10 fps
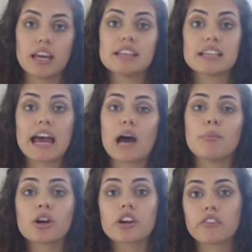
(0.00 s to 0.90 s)
It's an
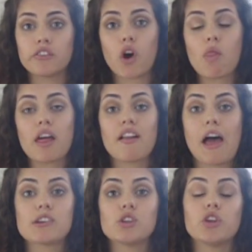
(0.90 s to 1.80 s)
app on your phone that
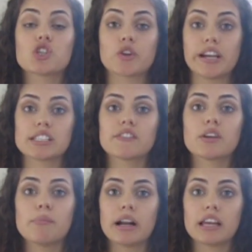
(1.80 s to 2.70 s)
allows you to transfer
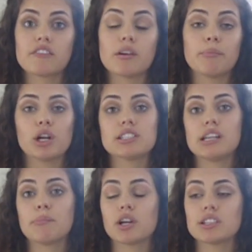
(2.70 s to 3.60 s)
money from person
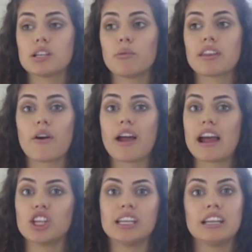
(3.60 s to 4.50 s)
to person without
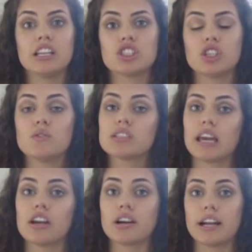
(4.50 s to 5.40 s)
needing to use
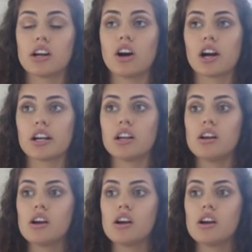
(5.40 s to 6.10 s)
a credit card